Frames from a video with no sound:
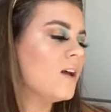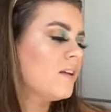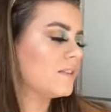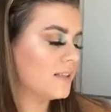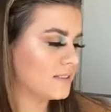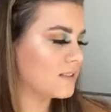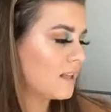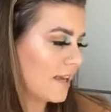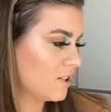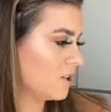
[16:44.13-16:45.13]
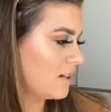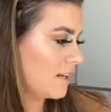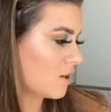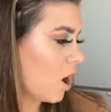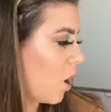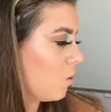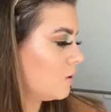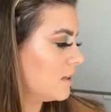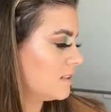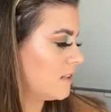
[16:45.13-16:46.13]
This collection as a whole
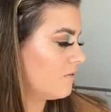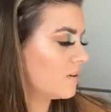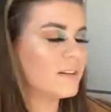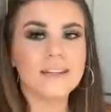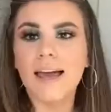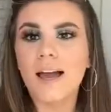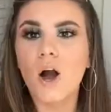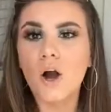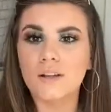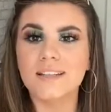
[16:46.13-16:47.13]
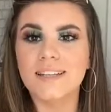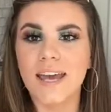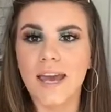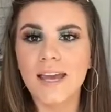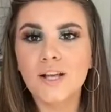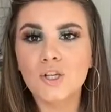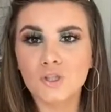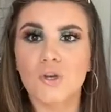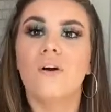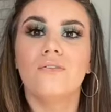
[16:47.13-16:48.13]
is definitely a holiday
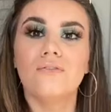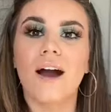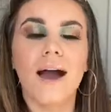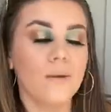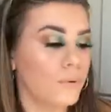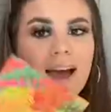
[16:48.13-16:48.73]
sort of vibe.